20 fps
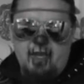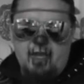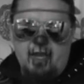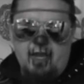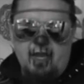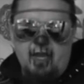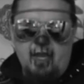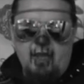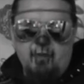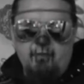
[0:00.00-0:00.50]

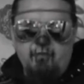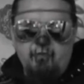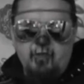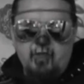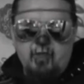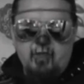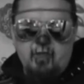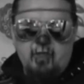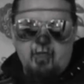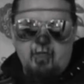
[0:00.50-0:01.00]
Um,
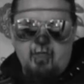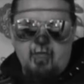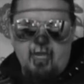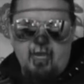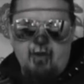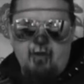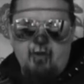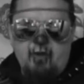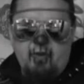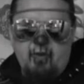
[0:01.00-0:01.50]

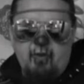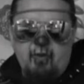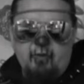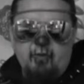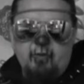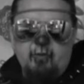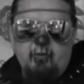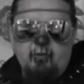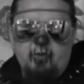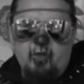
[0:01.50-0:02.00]
now,
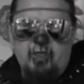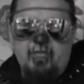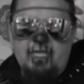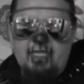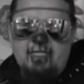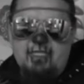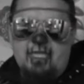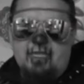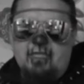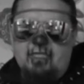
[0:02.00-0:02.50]

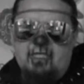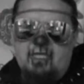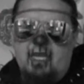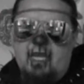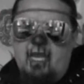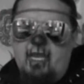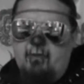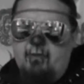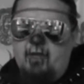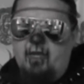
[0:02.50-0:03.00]
released at the
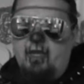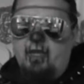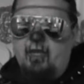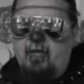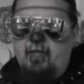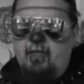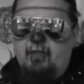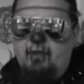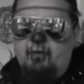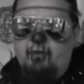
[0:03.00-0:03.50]
time
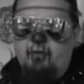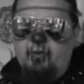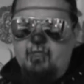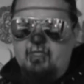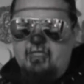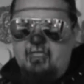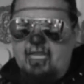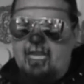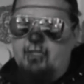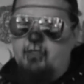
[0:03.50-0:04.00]
uh, when
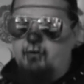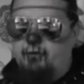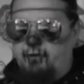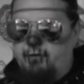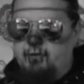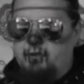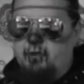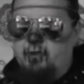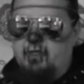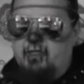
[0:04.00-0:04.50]
slasher
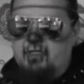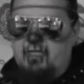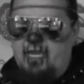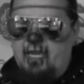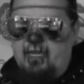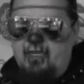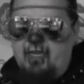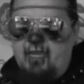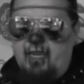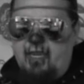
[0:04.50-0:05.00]
films were in its
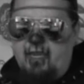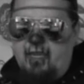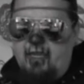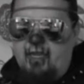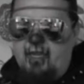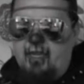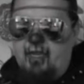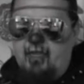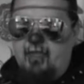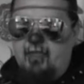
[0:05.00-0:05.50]
heyday,
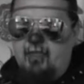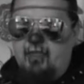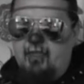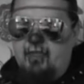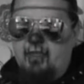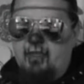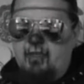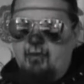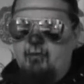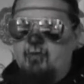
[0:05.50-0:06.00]
uh,
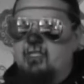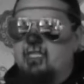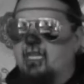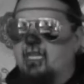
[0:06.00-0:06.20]
it, it, was